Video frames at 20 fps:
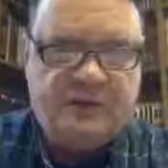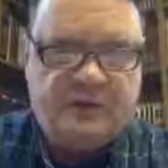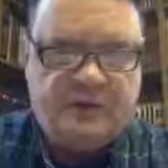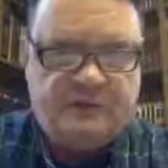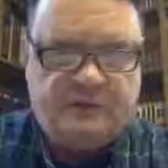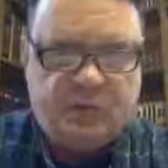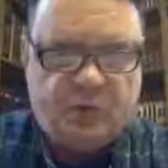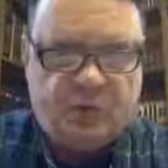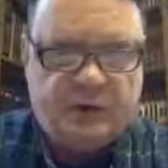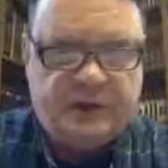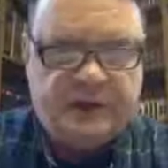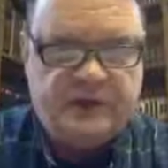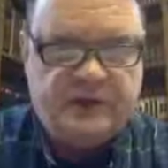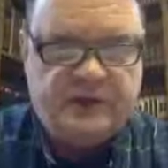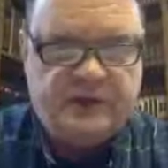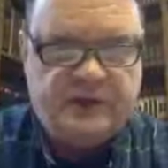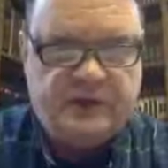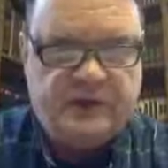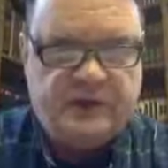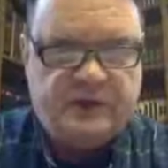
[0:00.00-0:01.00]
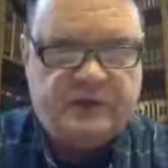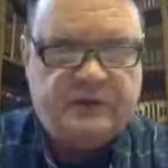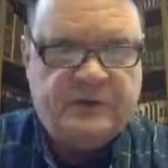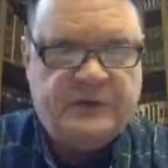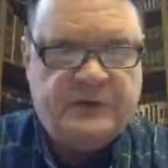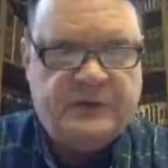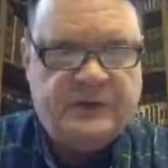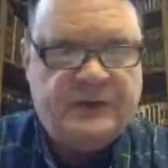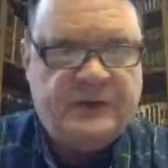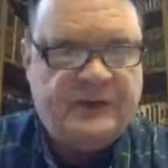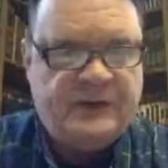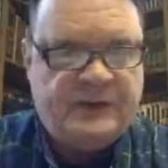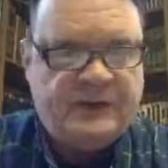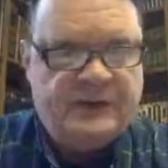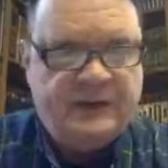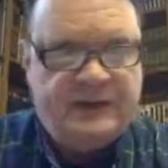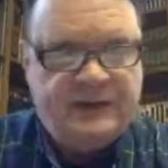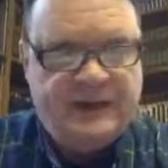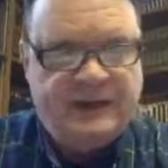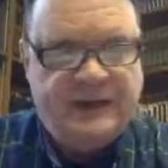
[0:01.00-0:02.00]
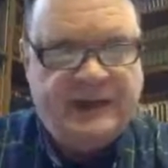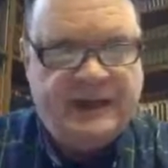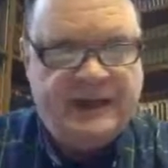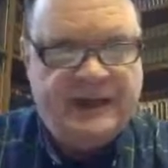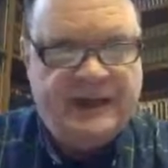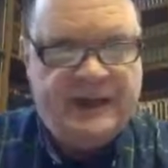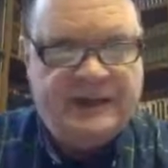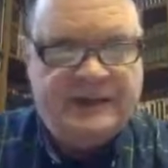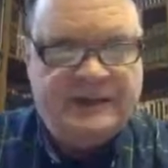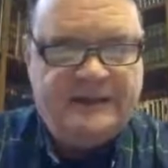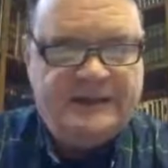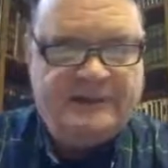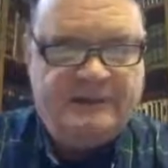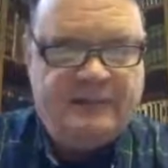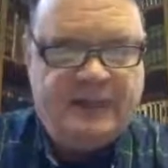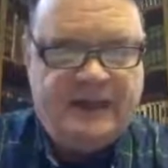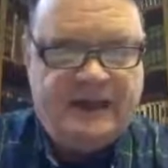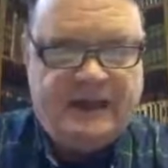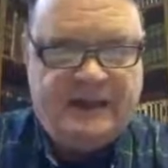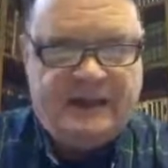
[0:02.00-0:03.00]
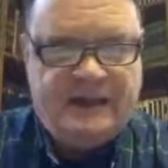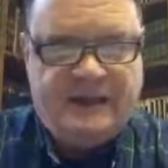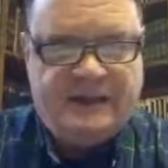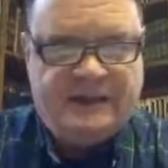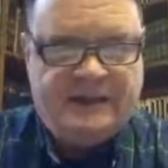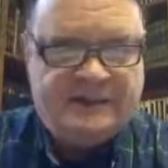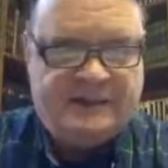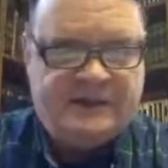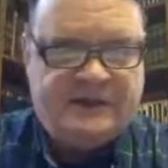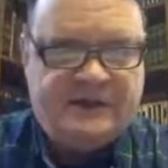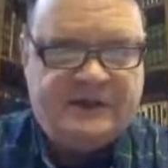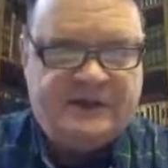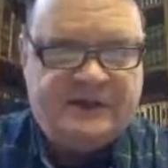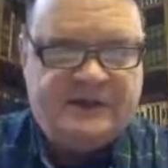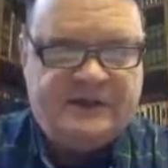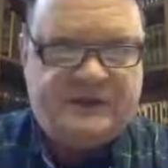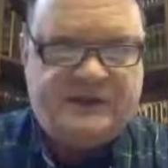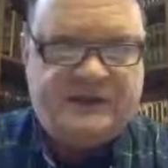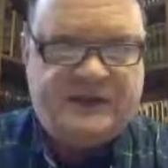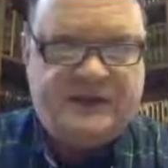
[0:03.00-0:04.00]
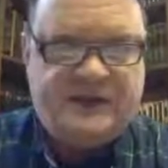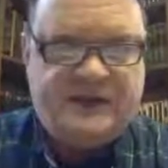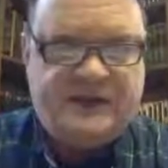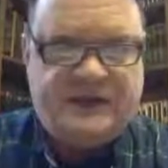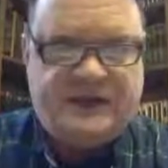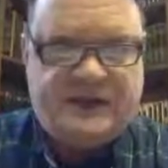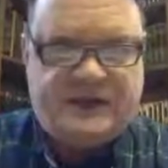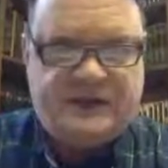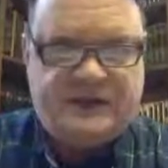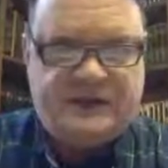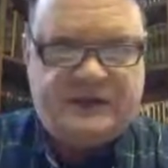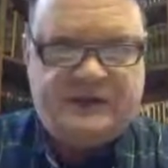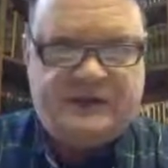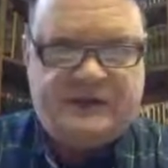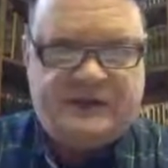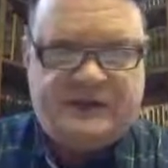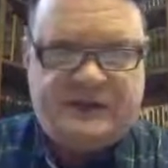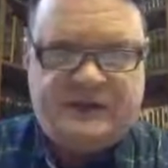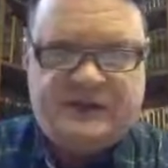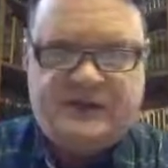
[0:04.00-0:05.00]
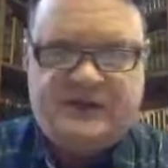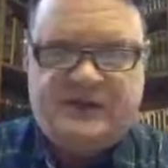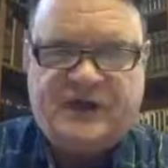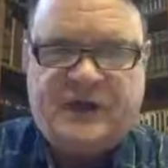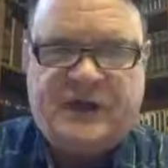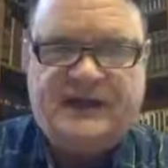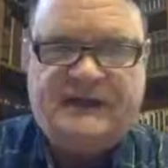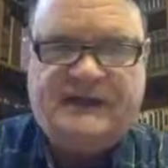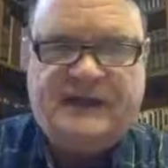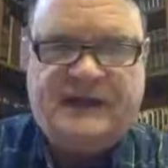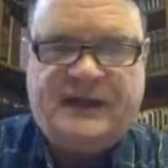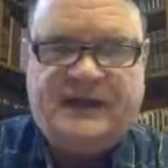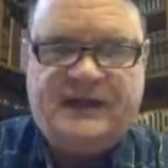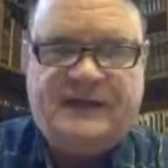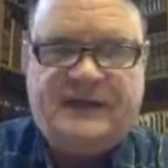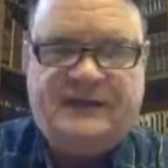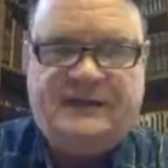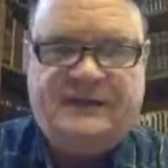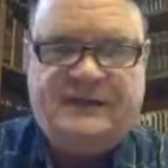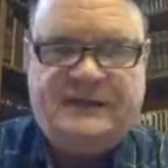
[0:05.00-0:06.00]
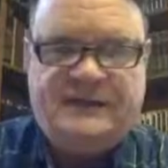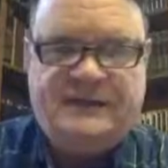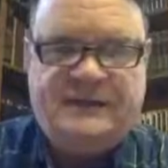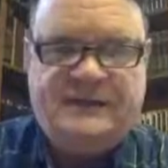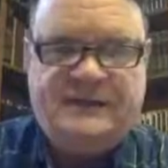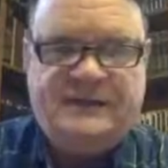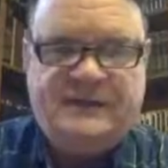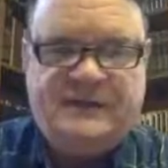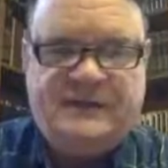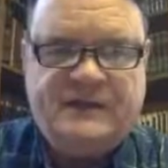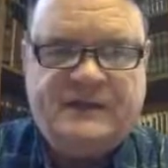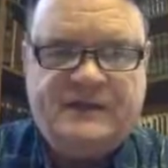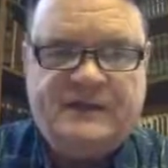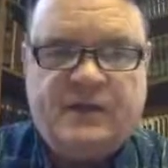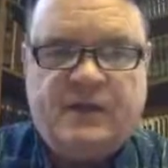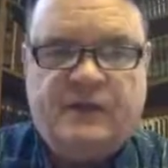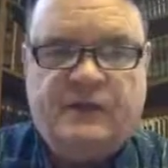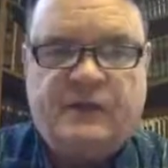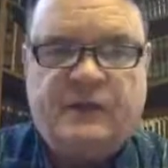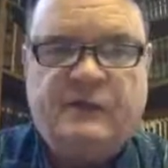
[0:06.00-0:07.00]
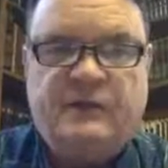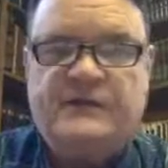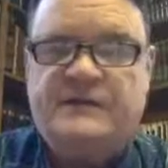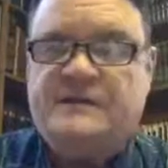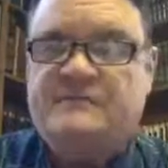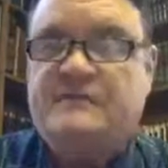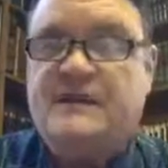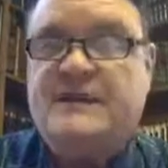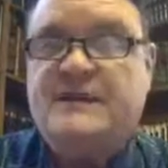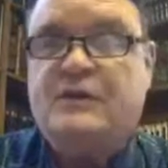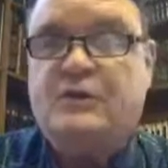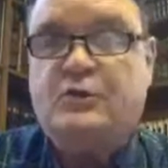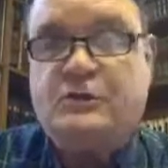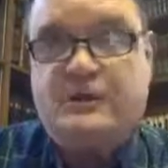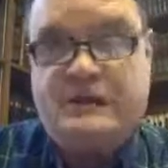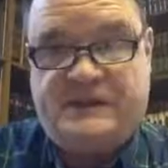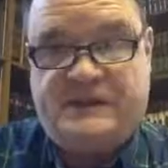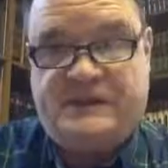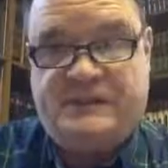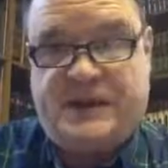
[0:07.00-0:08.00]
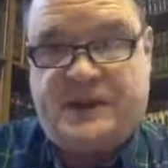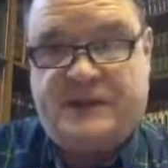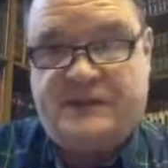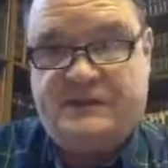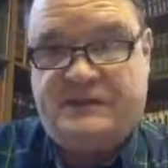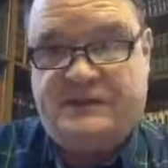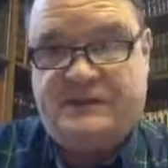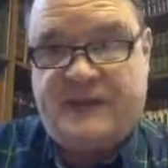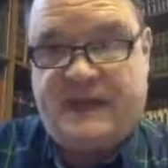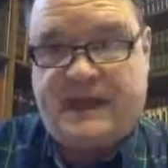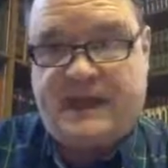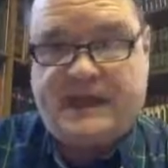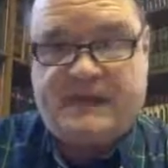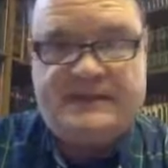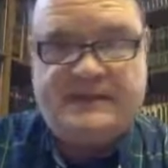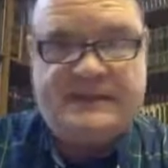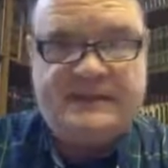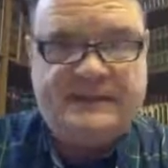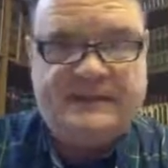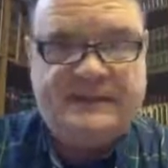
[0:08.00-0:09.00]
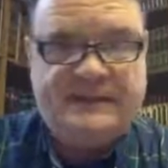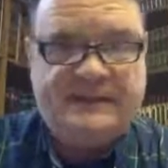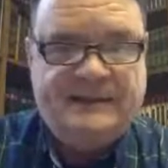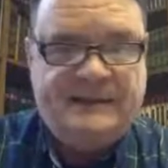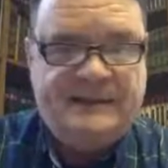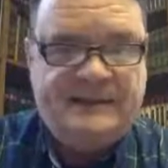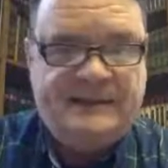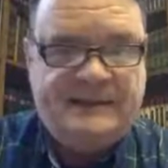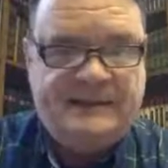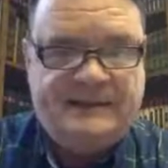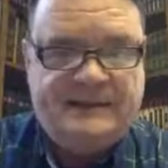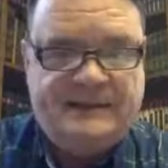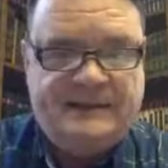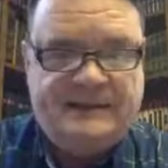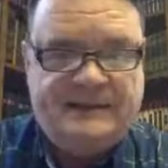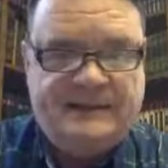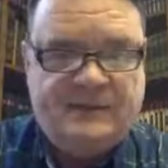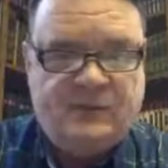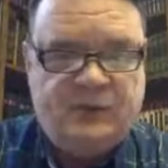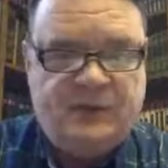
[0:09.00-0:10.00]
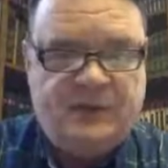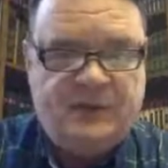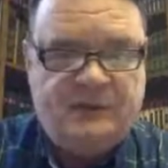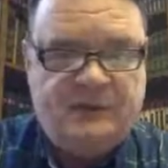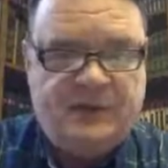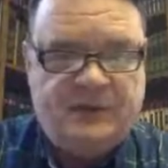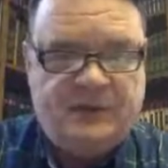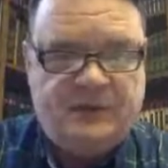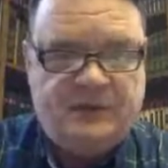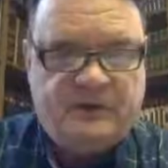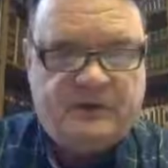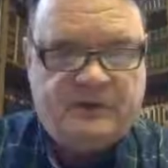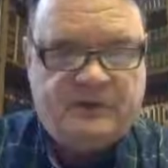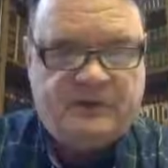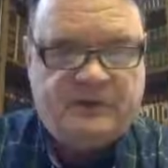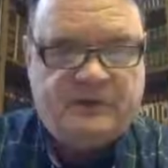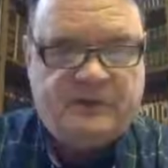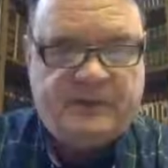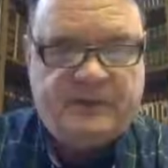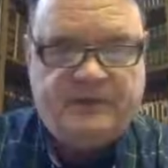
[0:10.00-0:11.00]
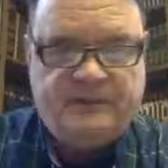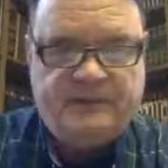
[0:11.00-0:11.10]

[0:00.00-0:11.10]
Good morning to you. Lynn, Peanuts, good to see ya. Good sunshine day, isn't it? Yes, it is. Although it's a bit crisp outside. It is a wee bit crisp.